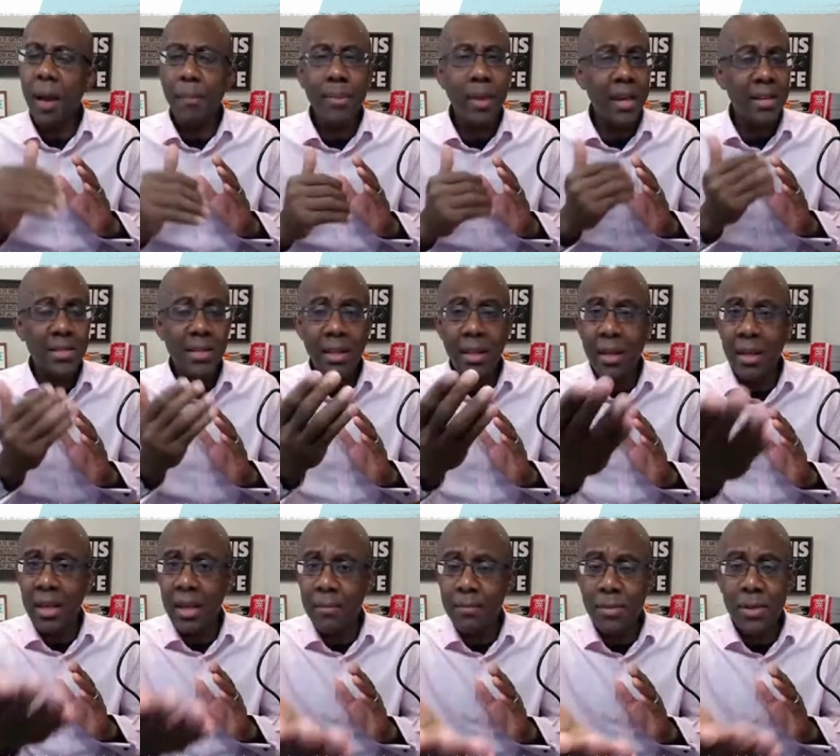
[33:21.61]
I'm guessing
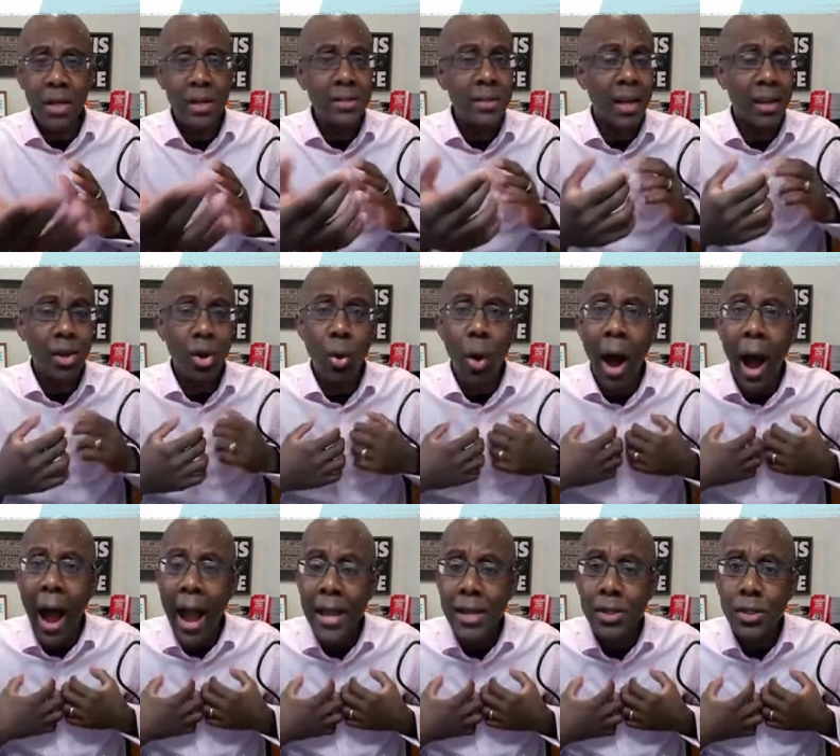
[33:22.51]
Kim does. I know
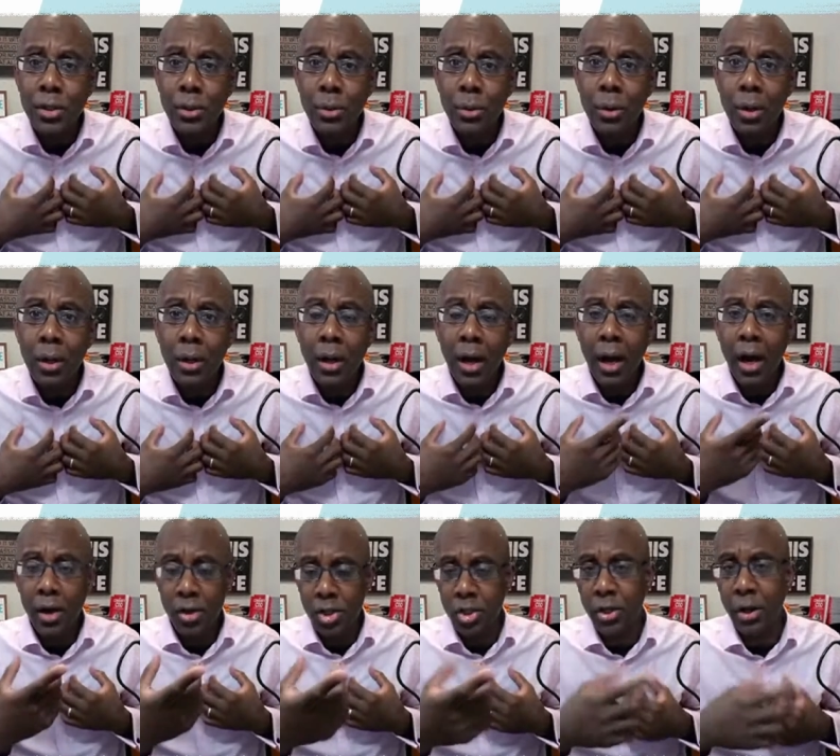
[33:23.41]
I do.
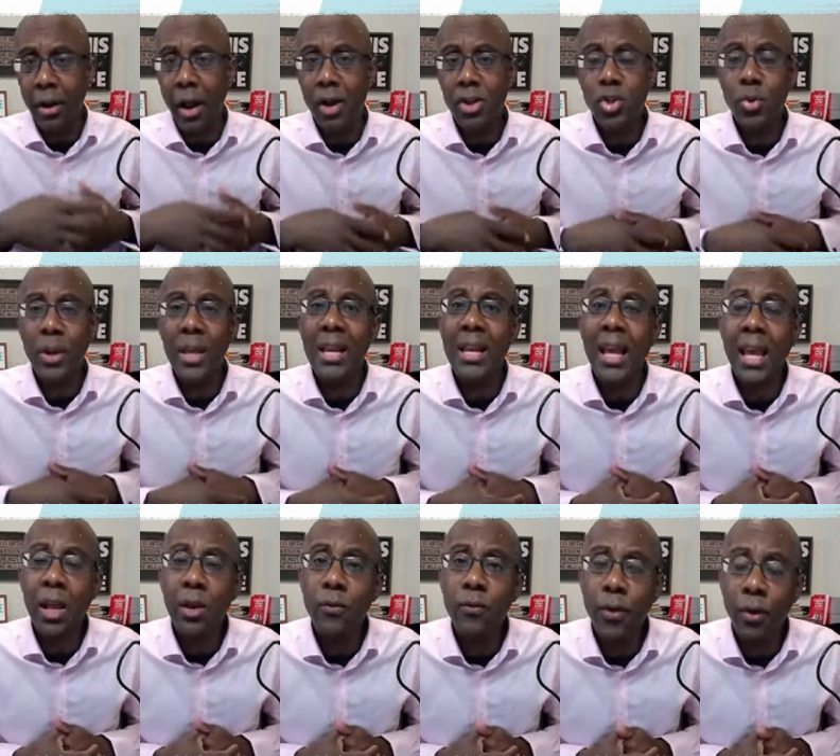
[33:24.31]
Shout out to
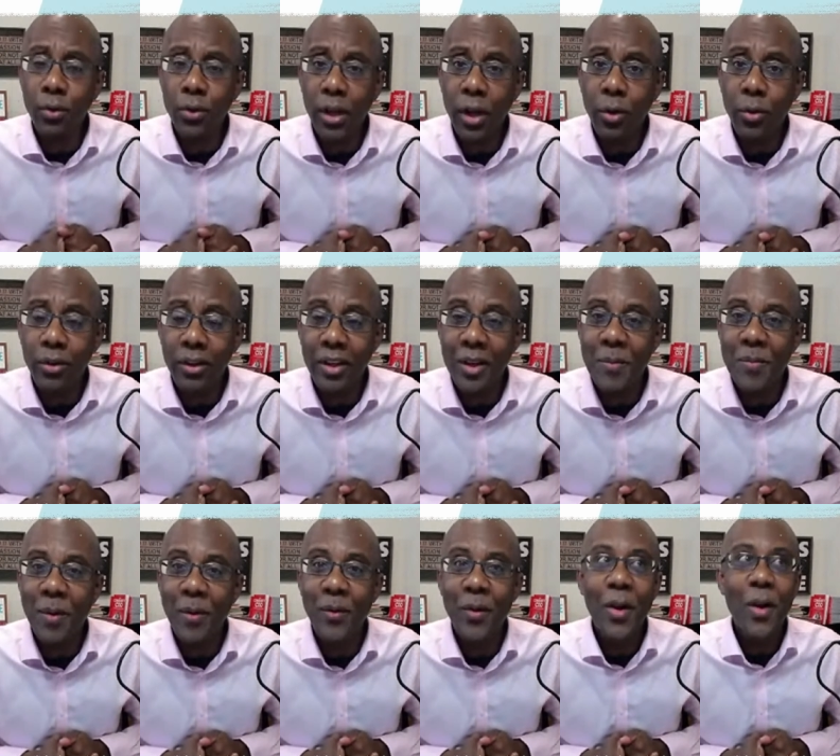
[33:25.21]
Elaine Fodelt,
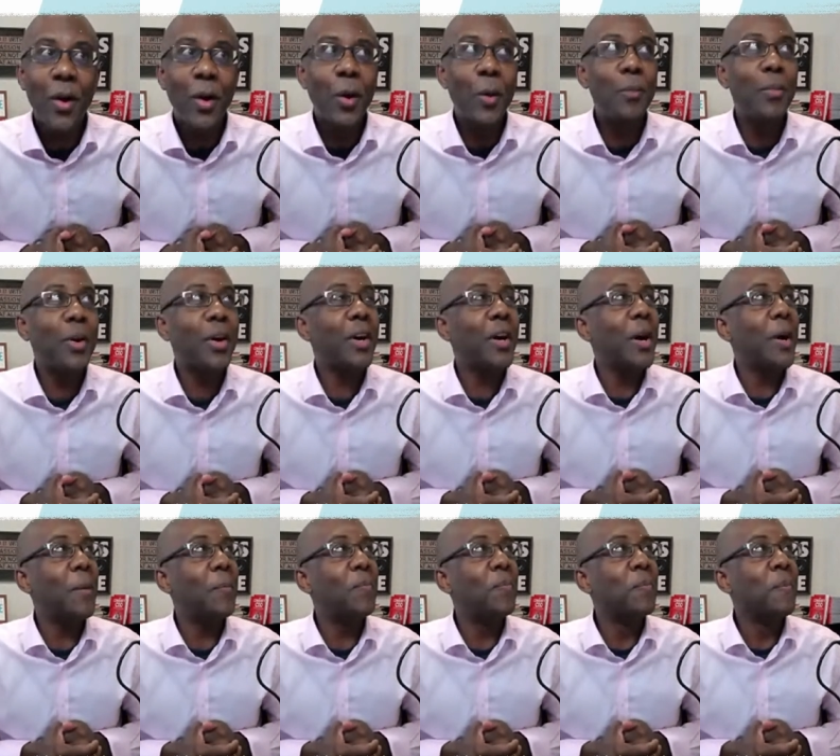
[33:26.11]
Kim, of her book,
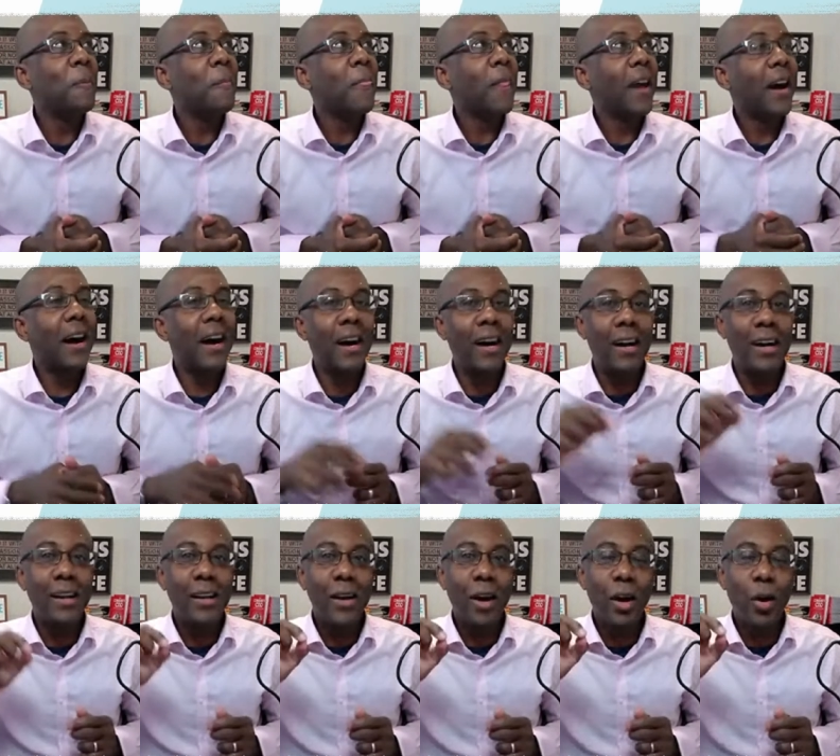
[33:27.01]

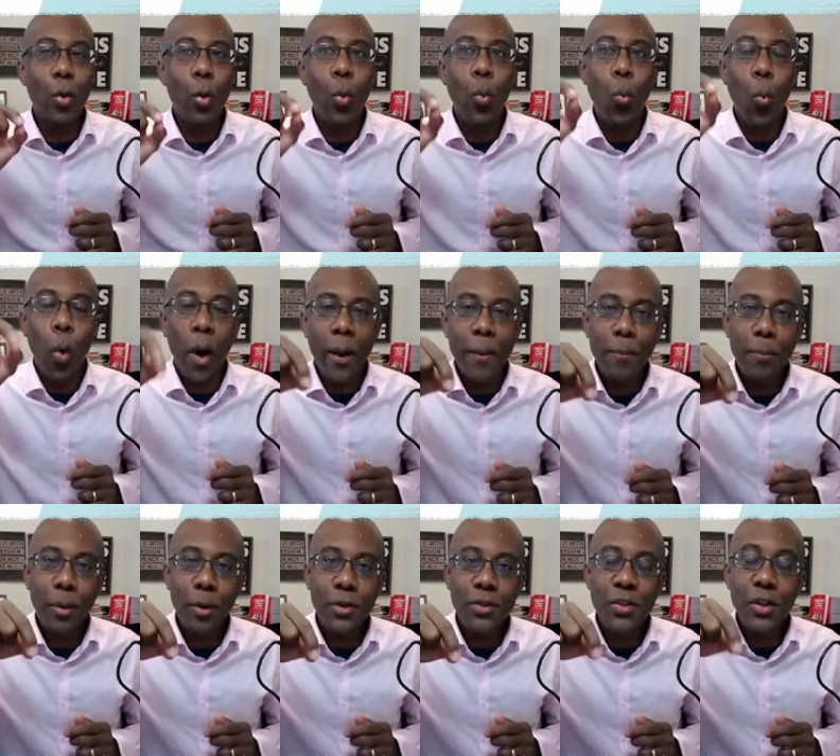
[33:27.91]
One
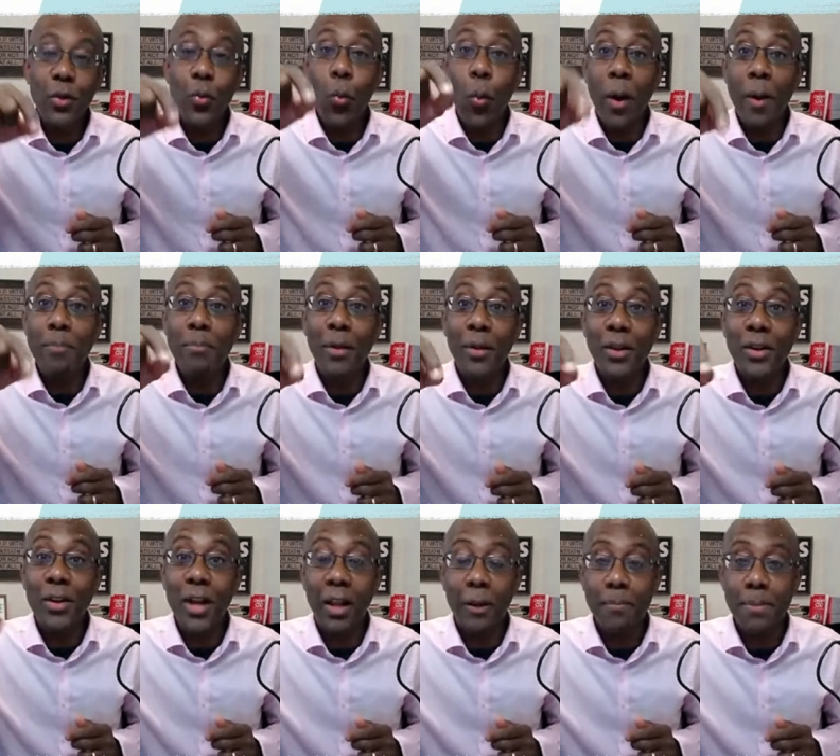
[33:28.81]
Person, $1
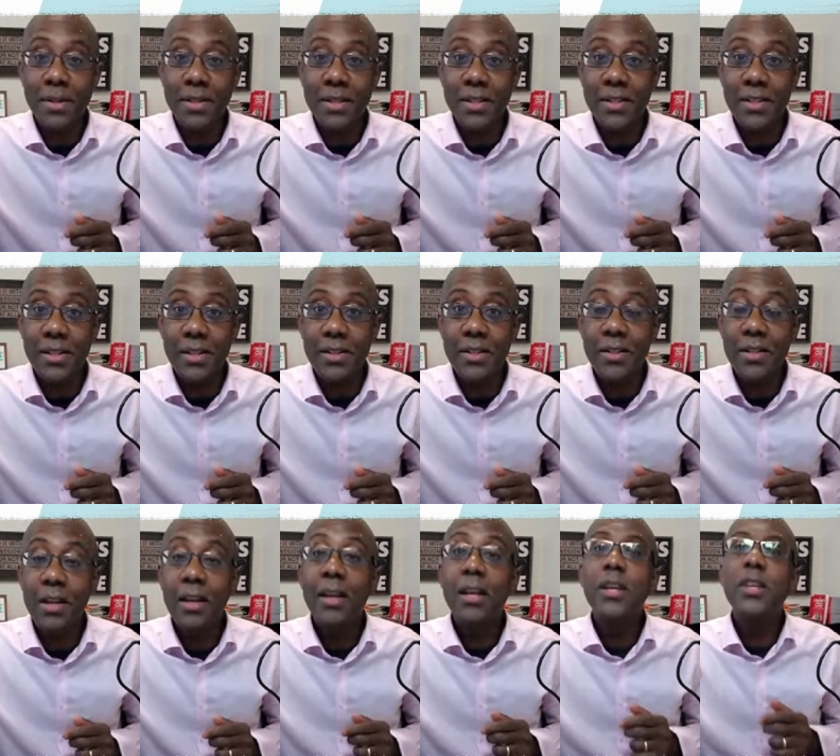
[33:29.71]
Million
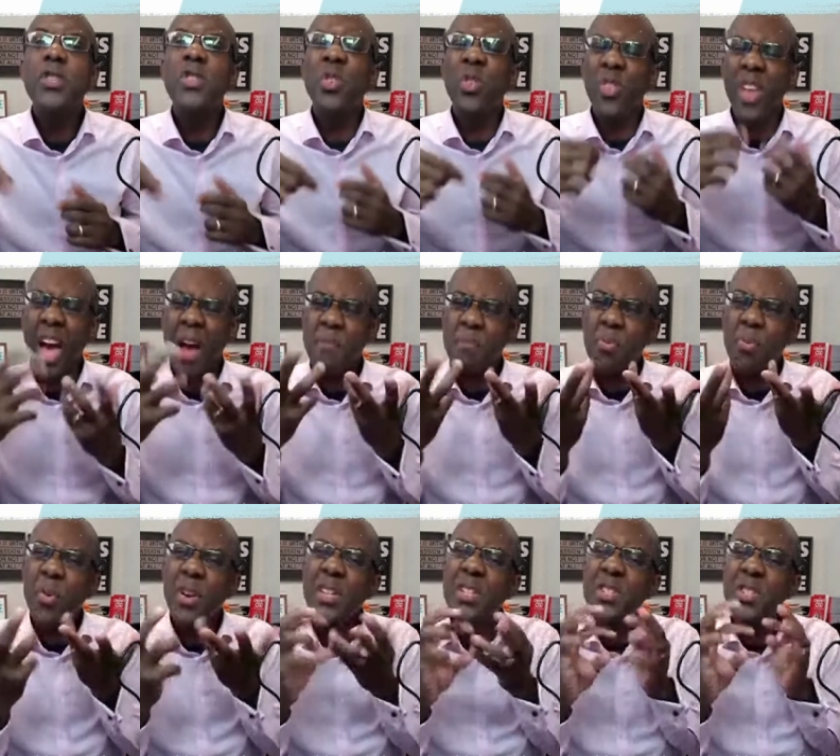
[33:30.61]
Businesses. So that
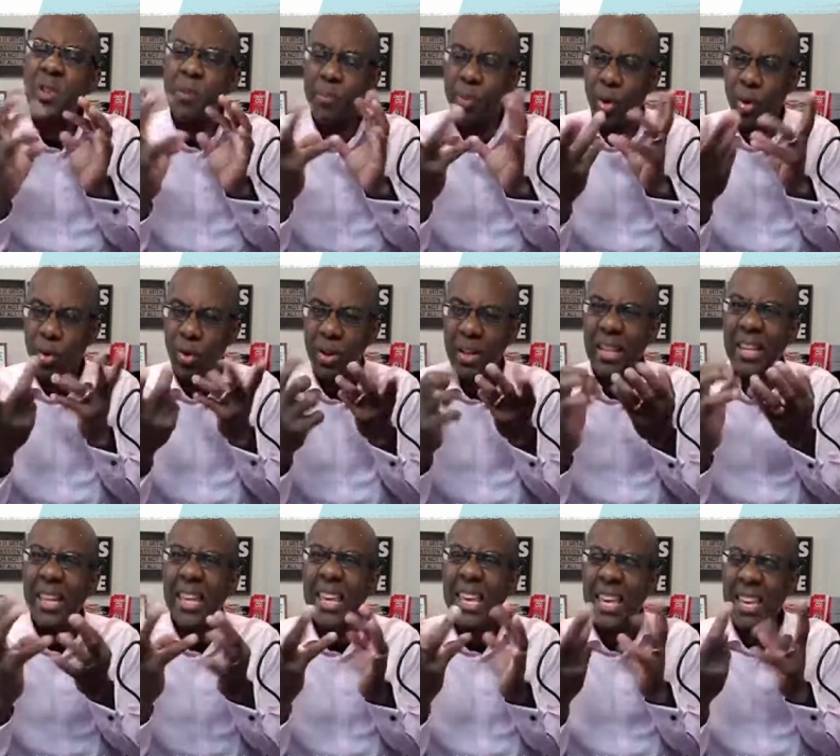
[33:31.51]
principle,
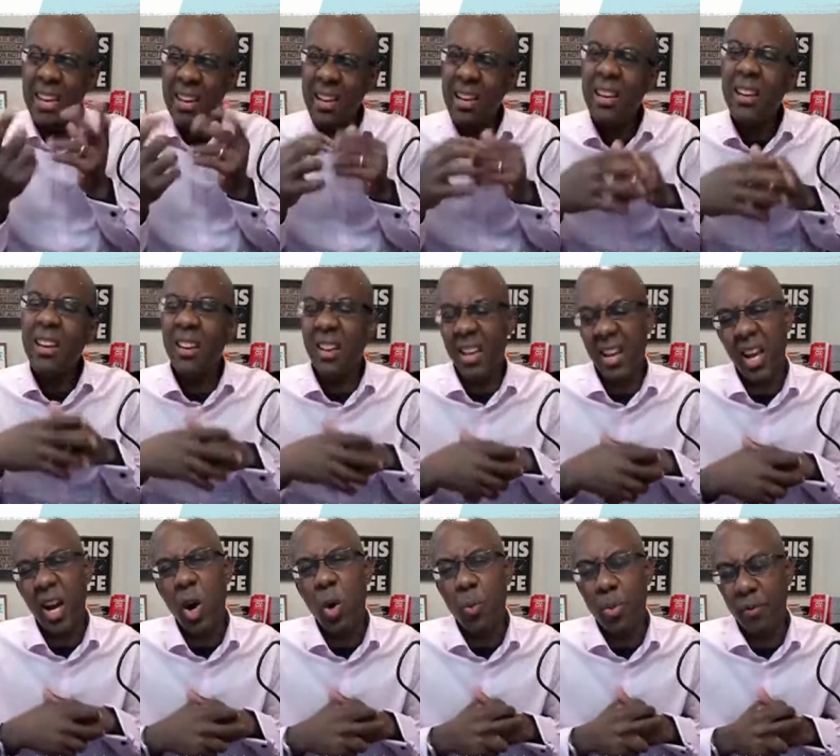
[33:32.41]
lean, can
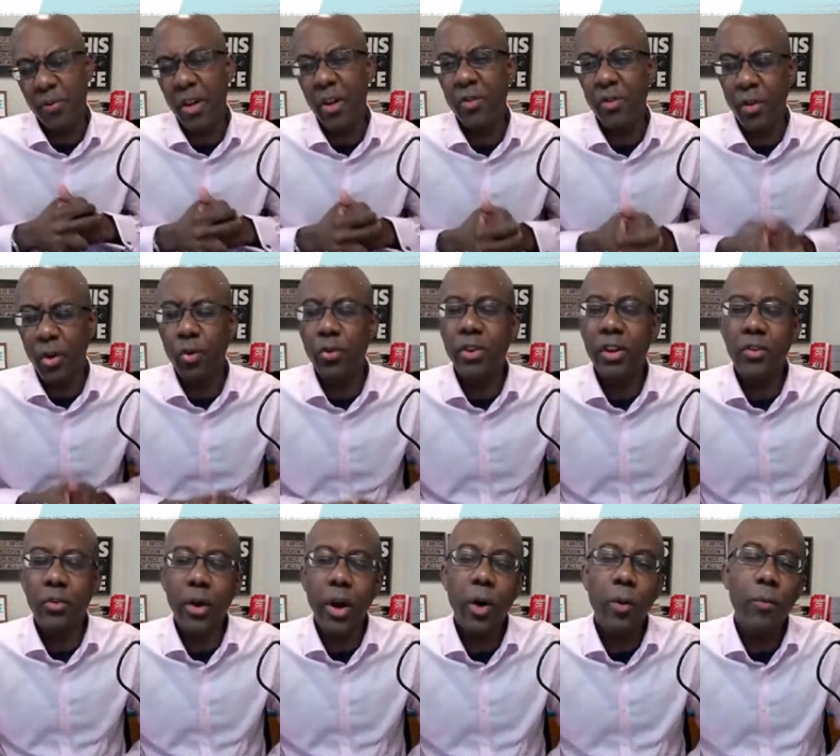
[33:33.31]
help with that. Those
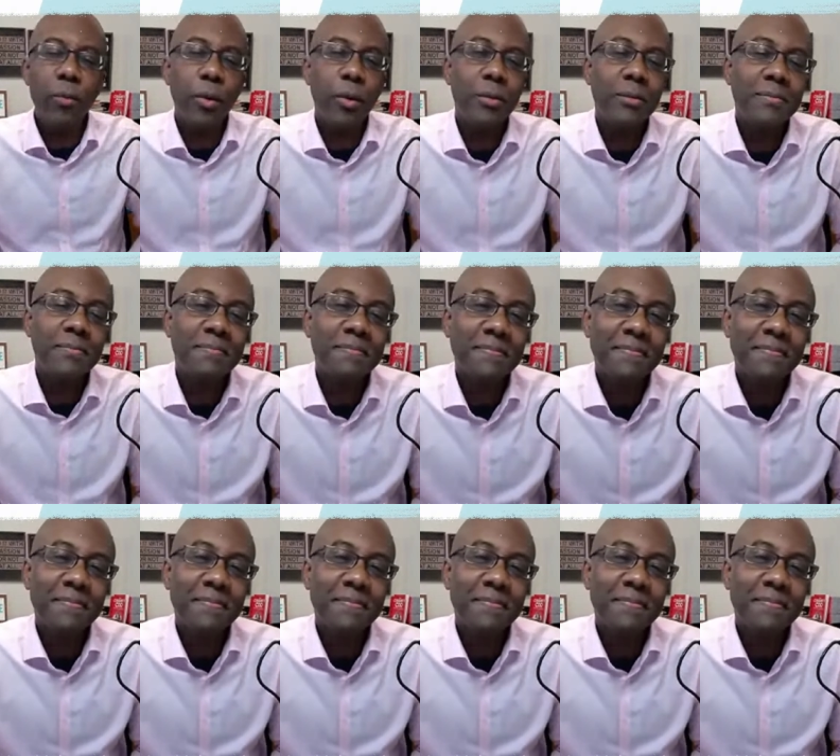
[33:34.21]
things are helpful.